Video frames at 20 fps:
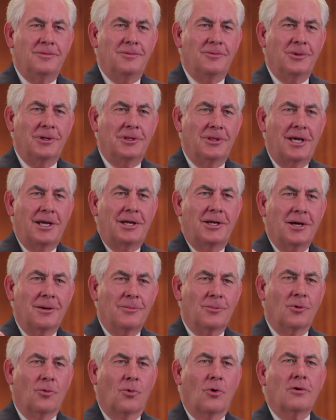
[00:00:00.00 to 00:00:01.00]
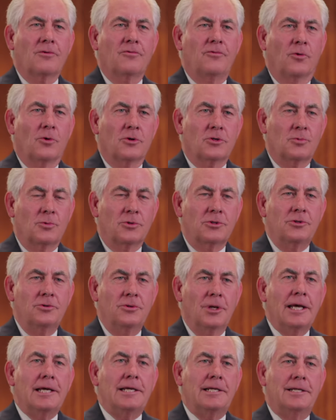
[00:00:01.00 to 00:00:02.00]
when they come to work for us, we're too
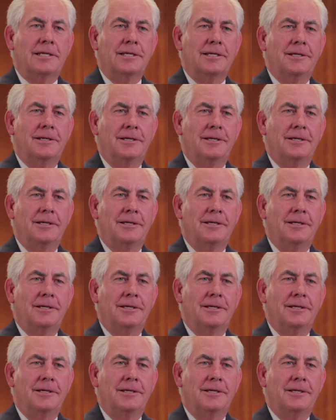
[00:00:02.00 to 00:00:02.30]
late.